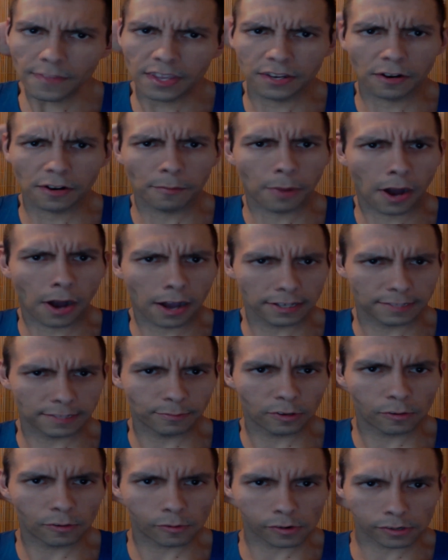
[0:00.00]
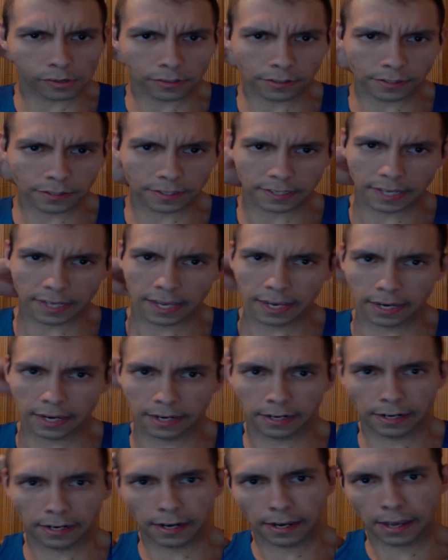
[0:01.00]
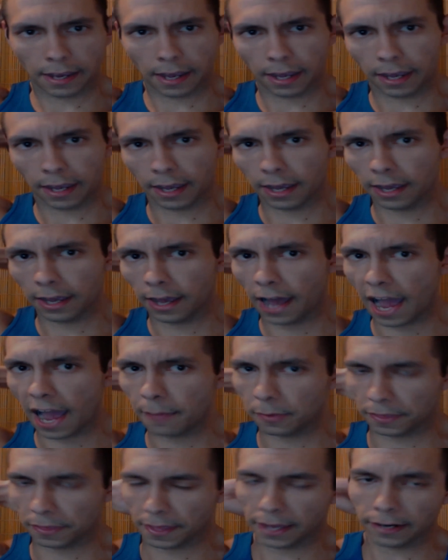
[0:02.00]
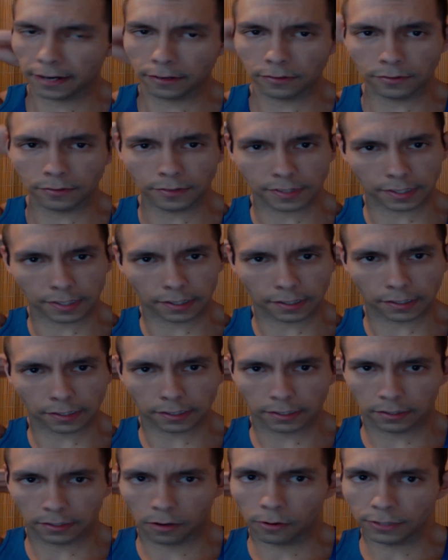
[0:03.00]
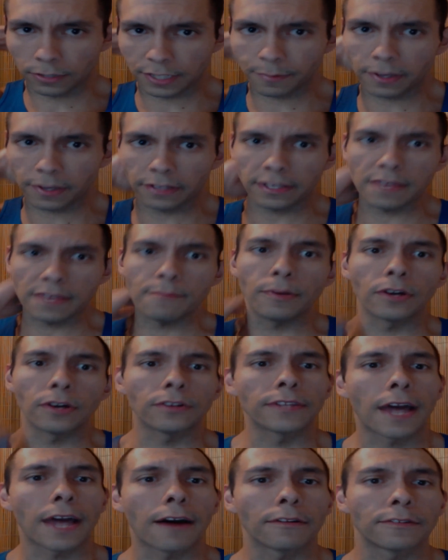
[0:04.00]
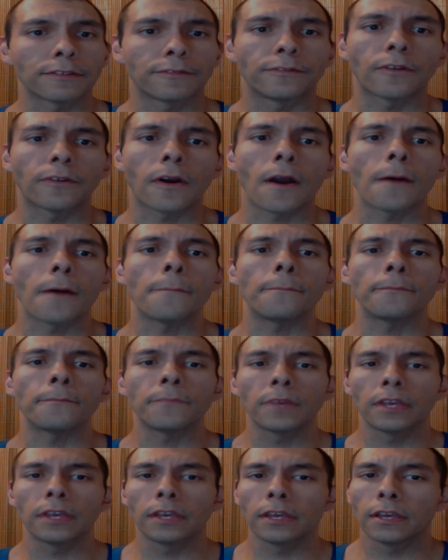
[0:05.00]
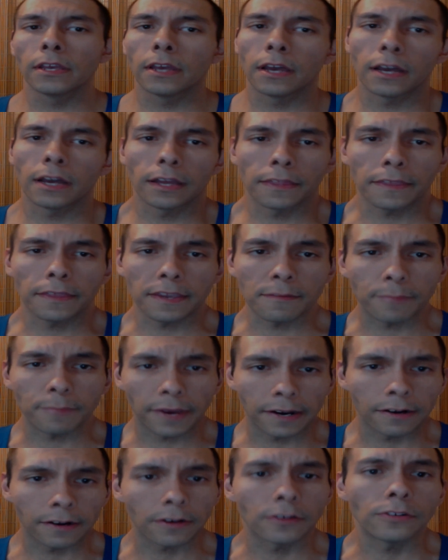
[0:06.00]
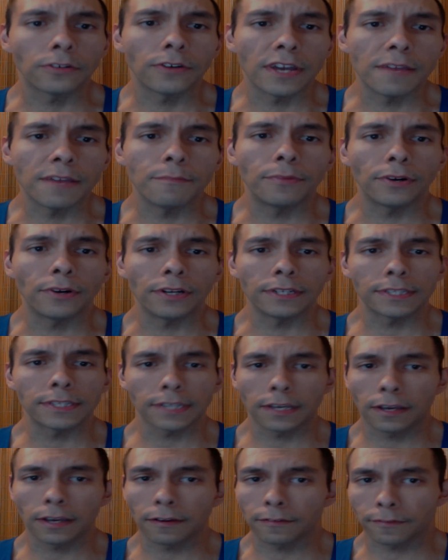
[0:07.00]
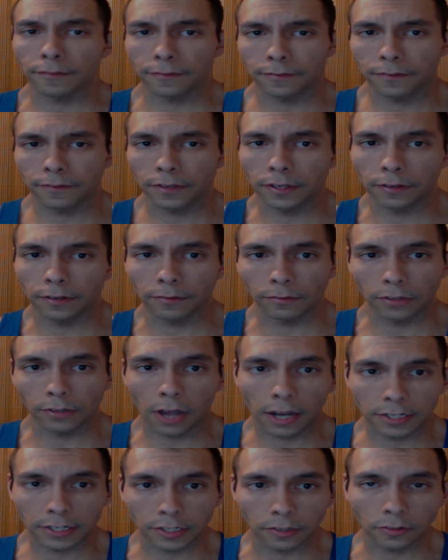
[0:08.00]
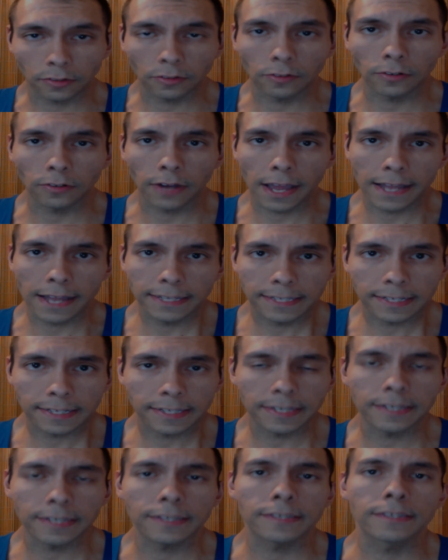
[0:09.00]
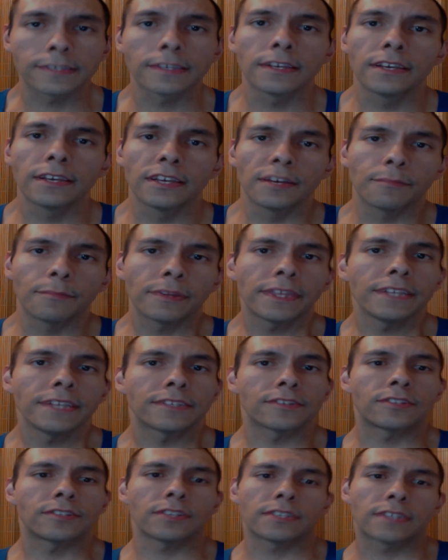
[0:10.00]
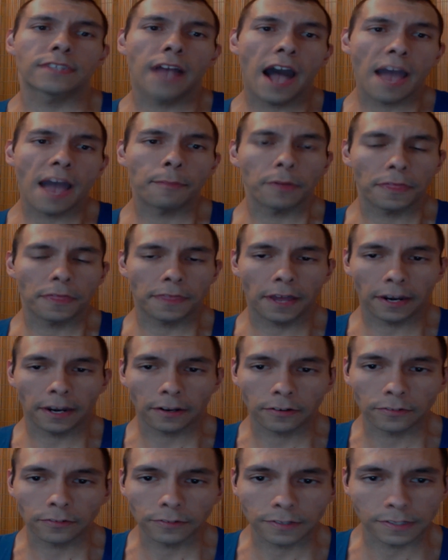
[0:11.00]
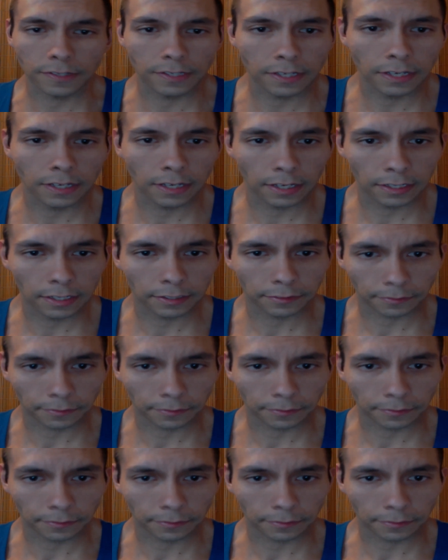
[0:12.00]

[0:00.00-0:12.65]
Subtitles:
Possible worlds and hypotheticals are ultimately built out from the empirical input of logical entities, but these are just hypotheticals,